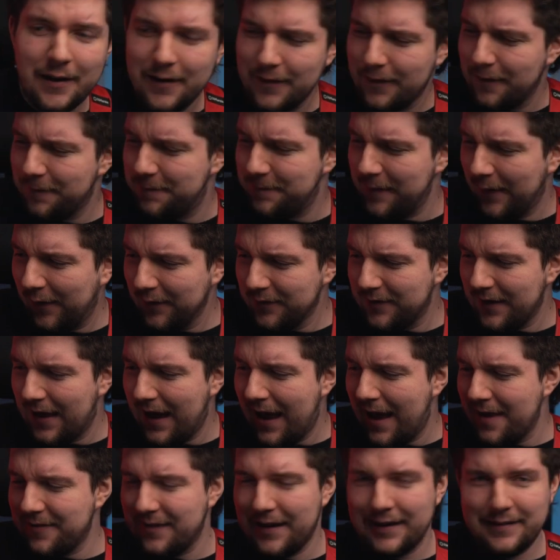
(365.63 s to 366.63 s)
The filter
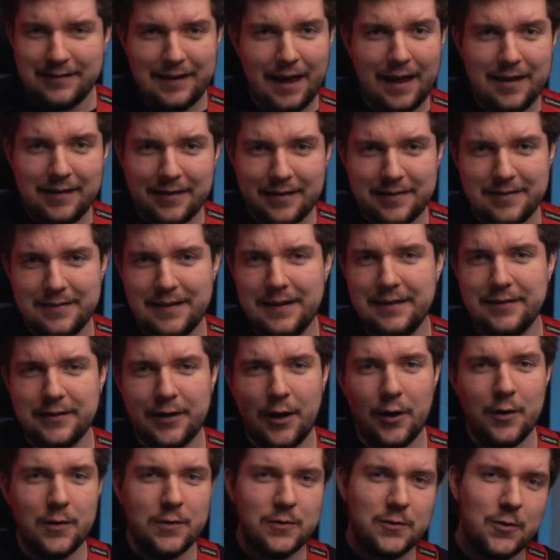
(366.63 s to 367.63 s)
has a tendency to
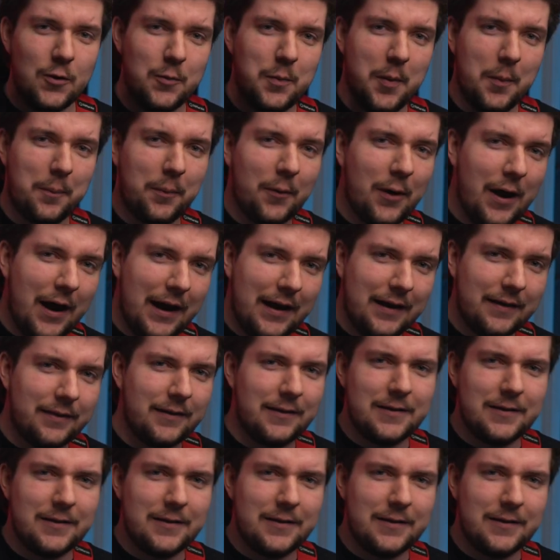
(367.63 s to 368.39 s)
go super bright,